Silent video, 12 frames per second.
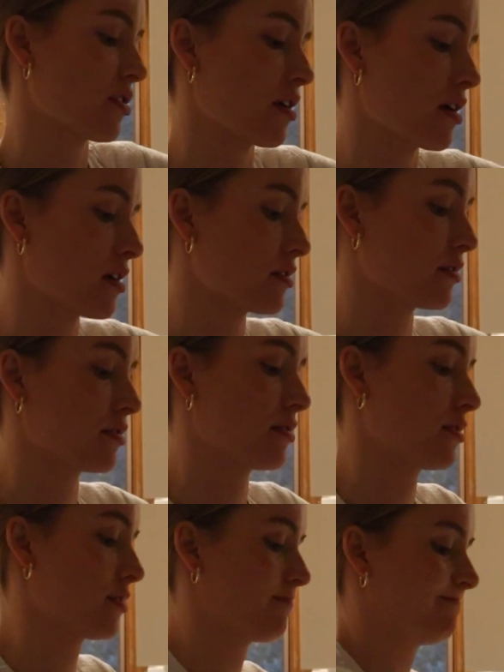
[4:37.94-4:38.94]

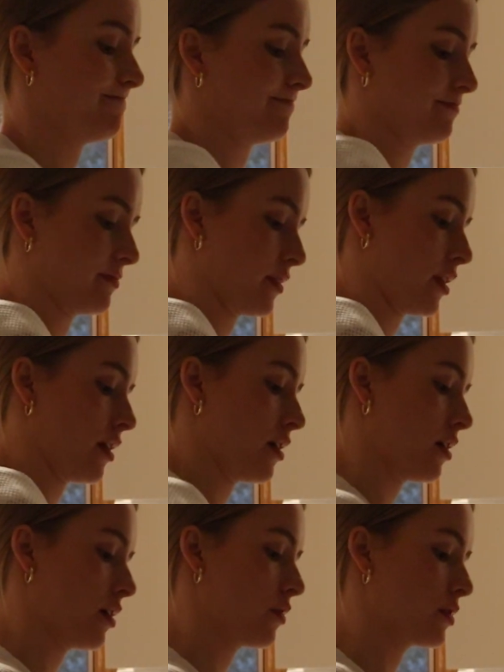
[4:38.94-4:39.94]
this,
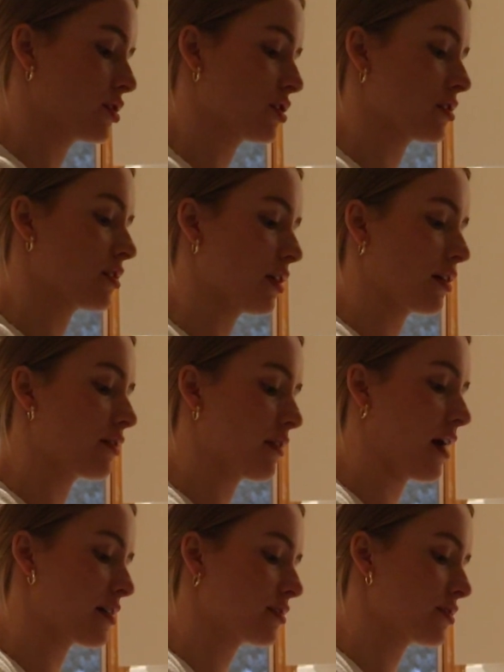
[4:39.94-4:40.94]
we just let it
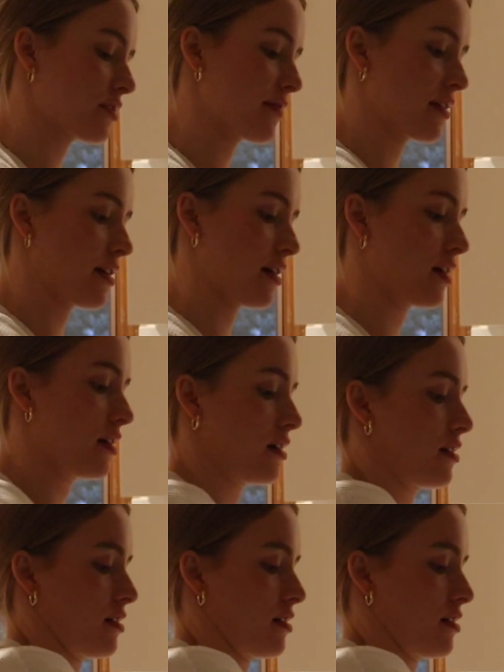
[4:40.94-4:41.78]
rest overnight.